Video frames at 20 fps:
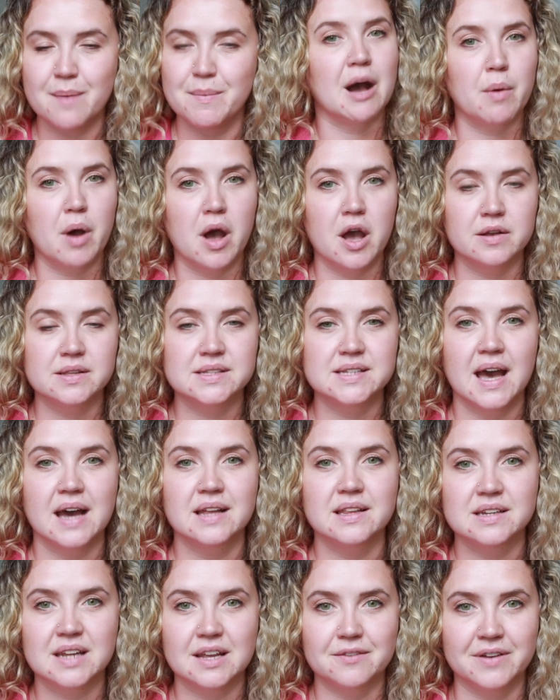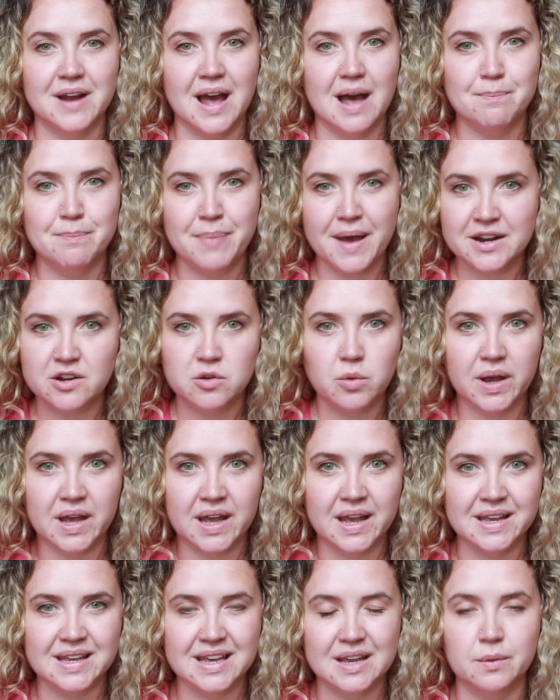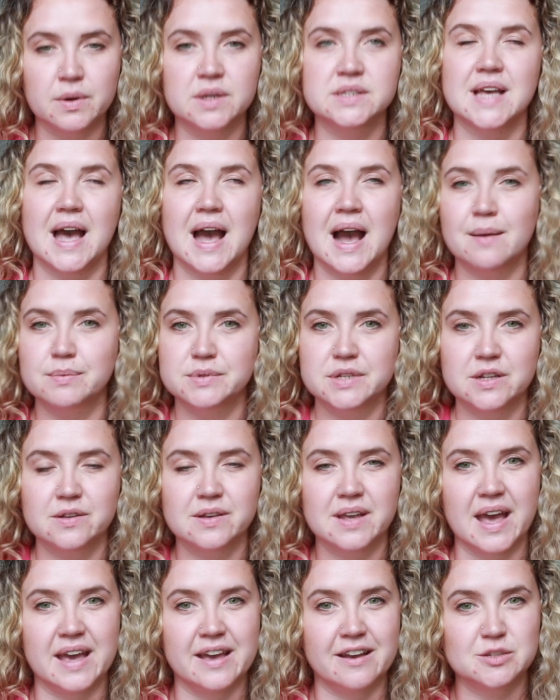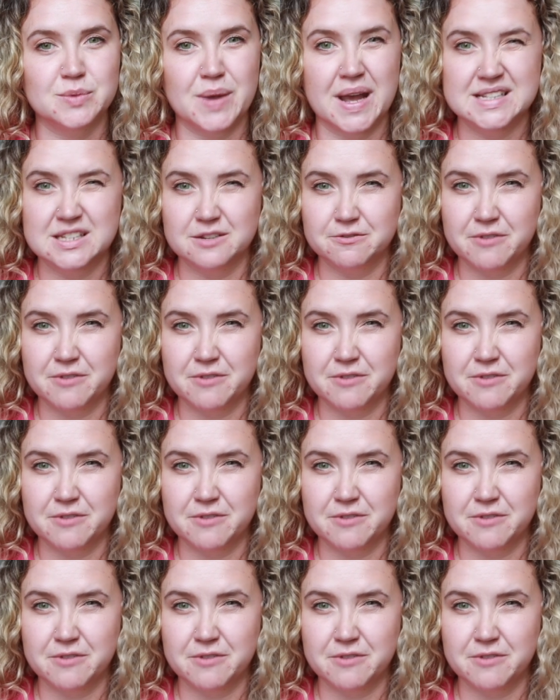Our hotel had given our bed away. It was absolute chaos. We had to